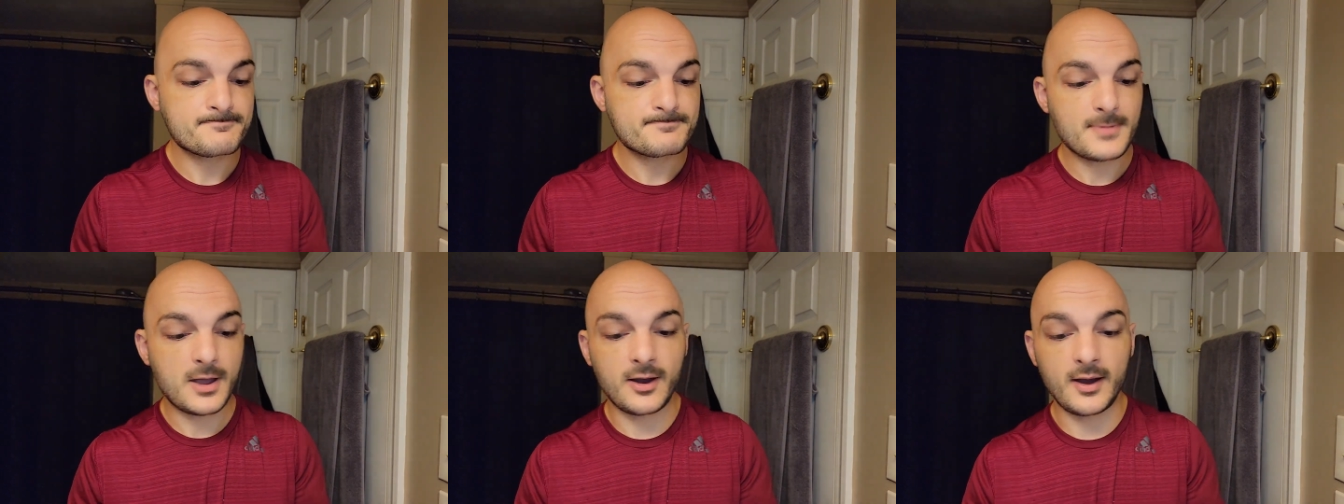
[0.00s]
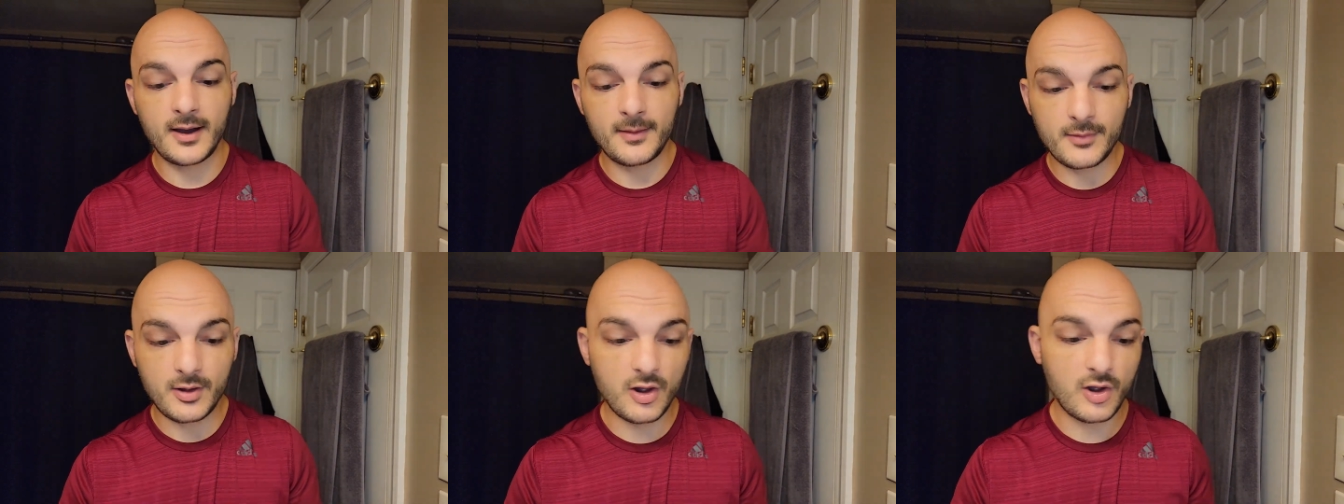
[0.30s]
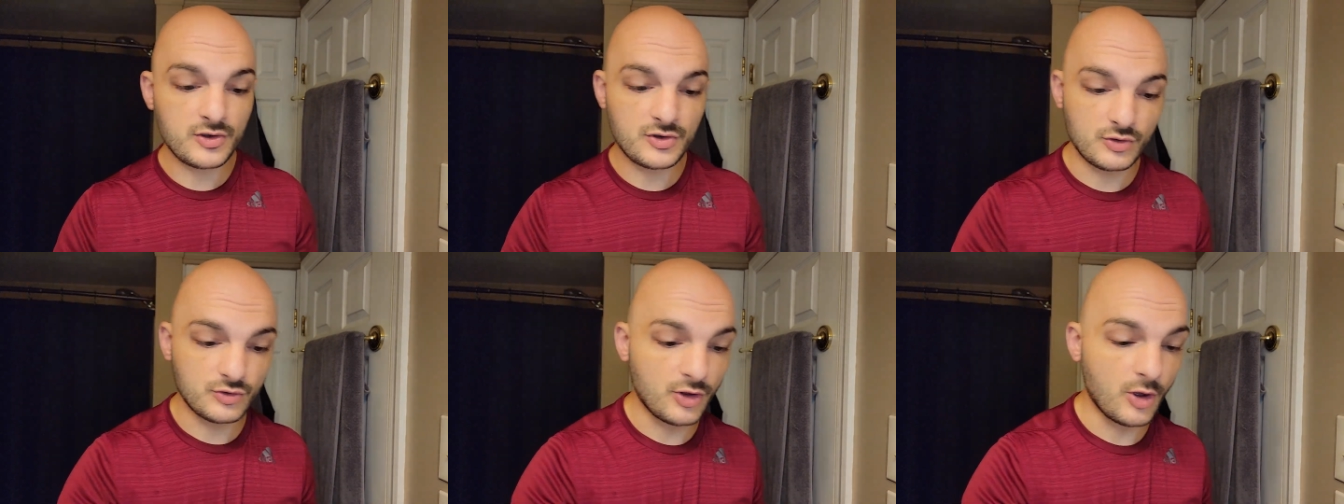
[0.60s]
Um,
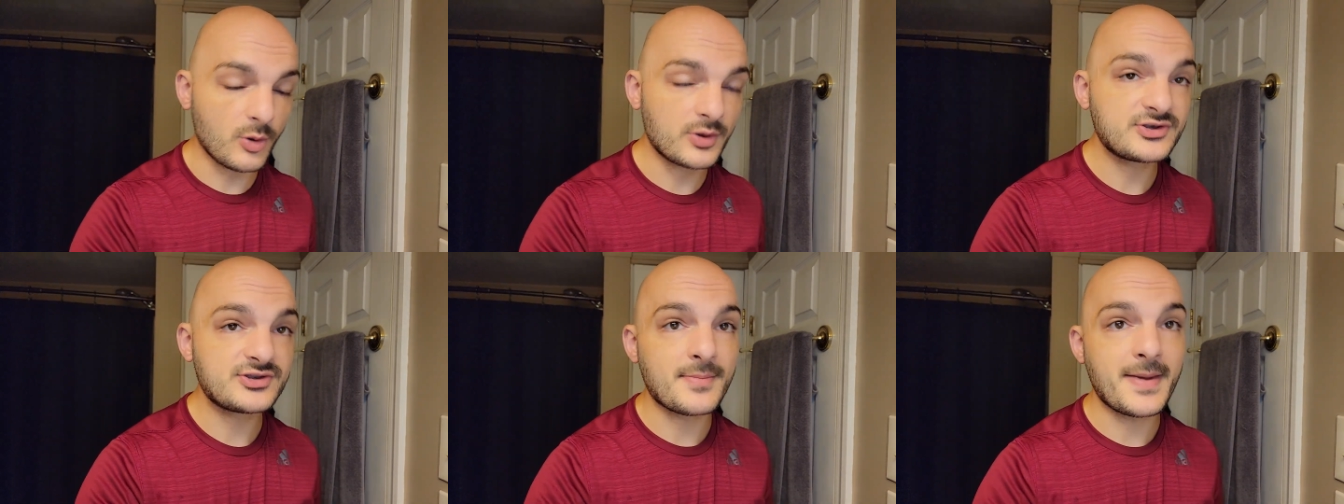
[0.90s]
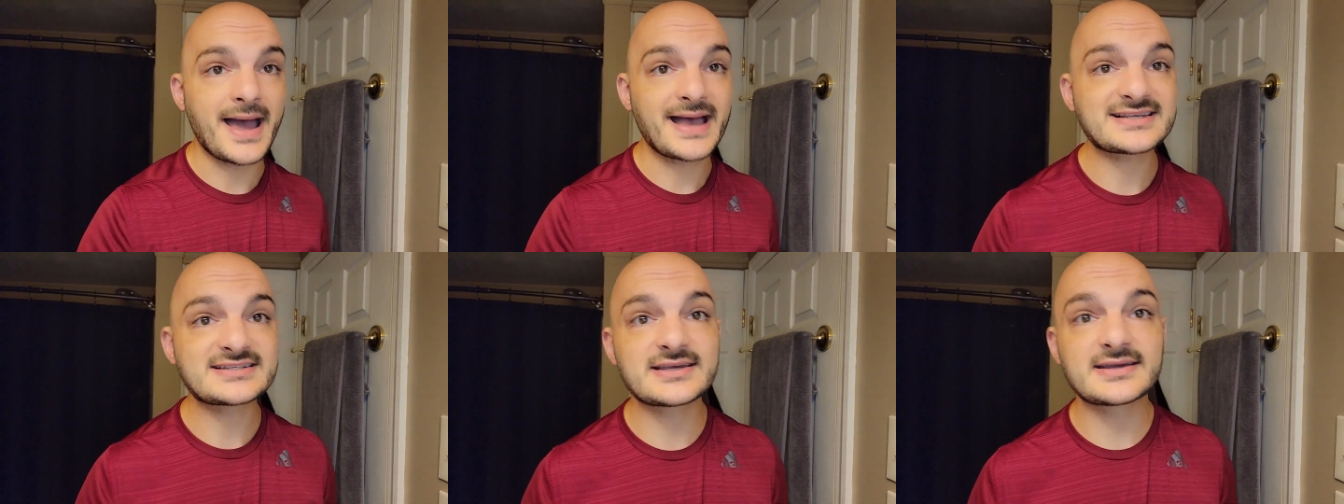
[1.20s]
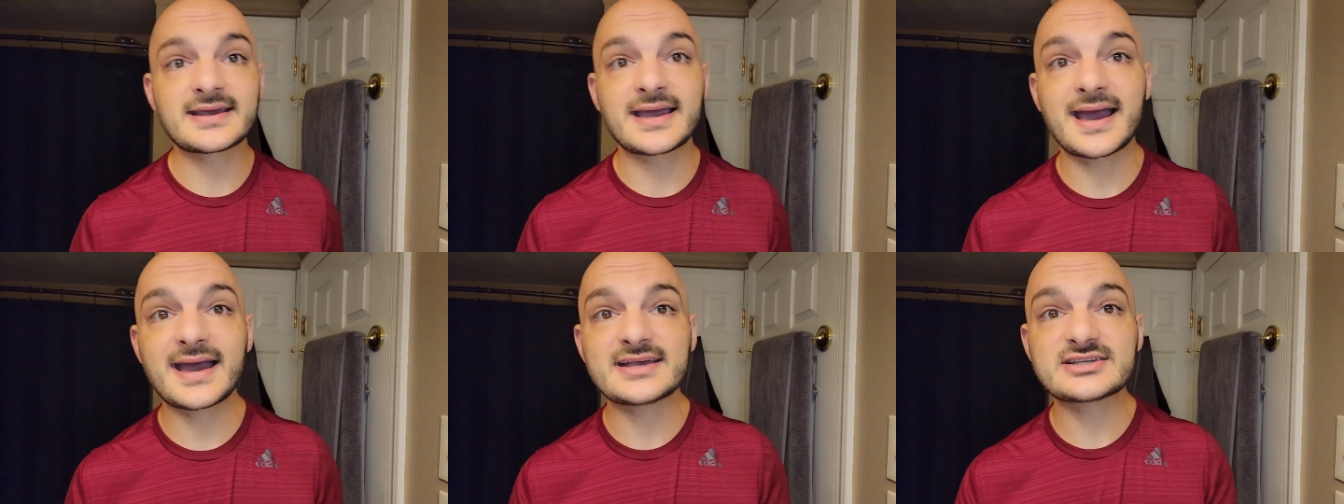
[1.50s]
you'll know
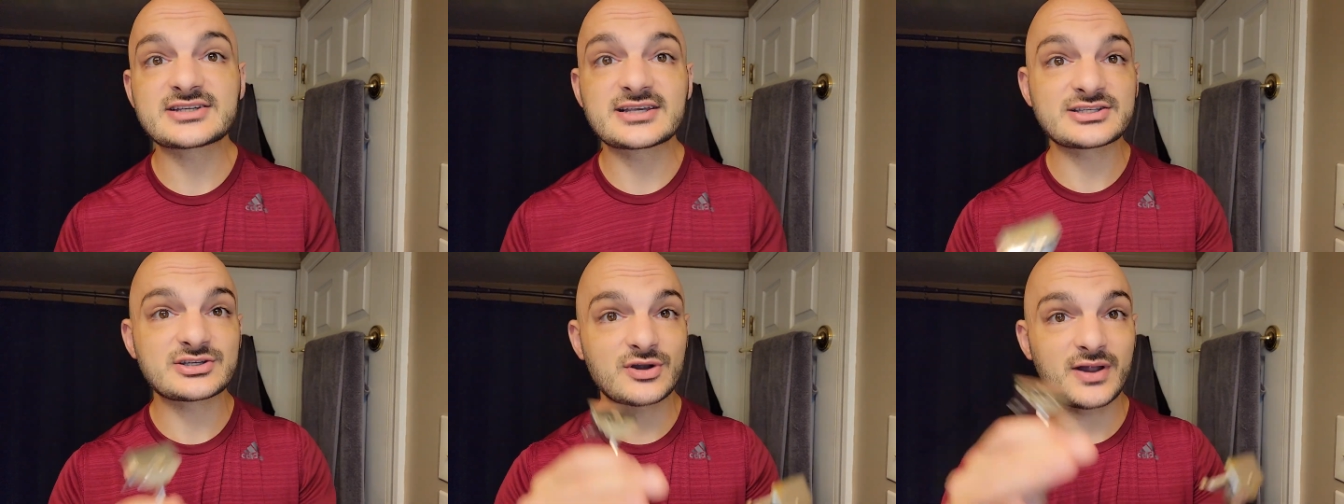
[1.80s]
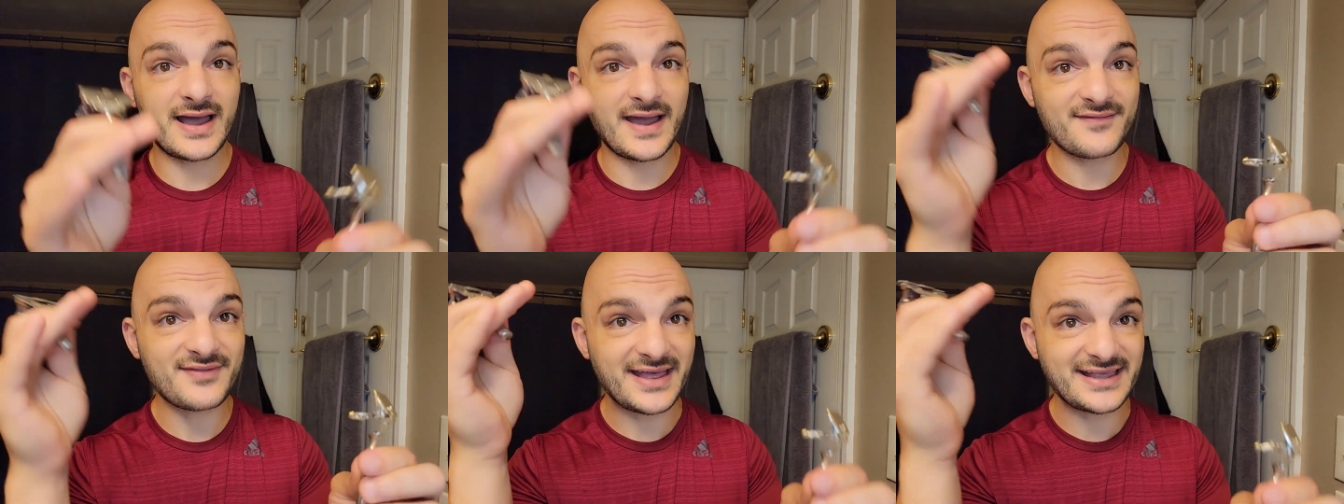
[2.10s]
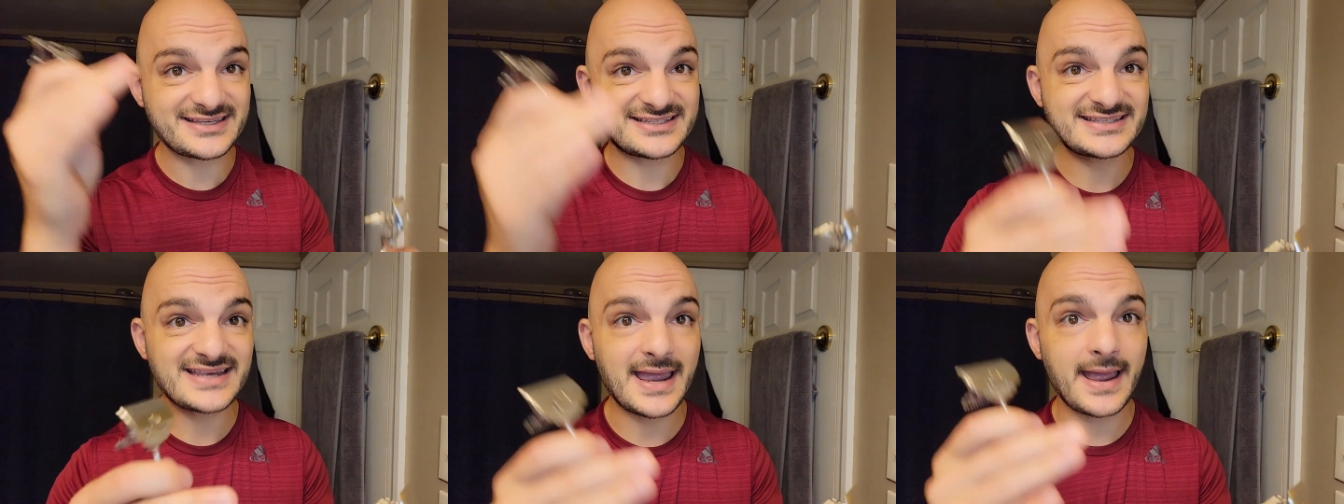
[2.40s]
Damaskeene guys because it'll have
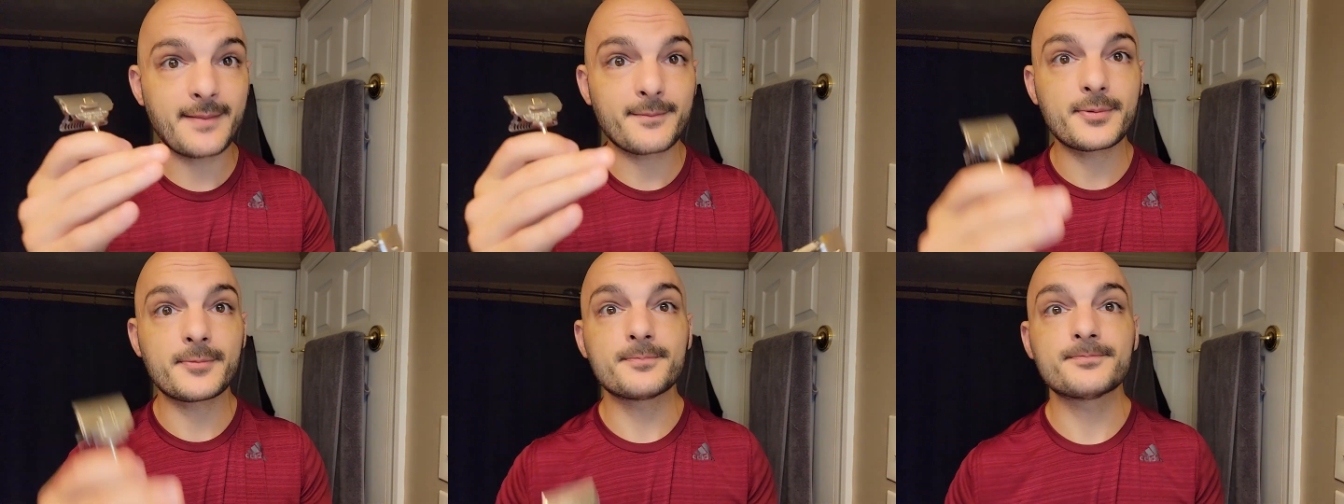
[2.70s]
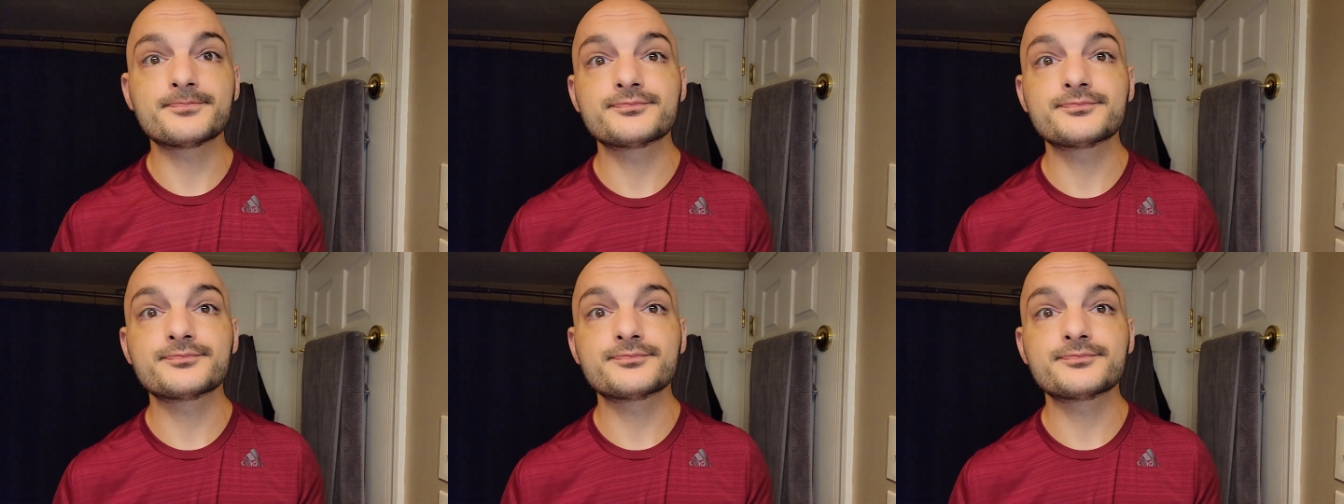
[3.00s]
that stamp.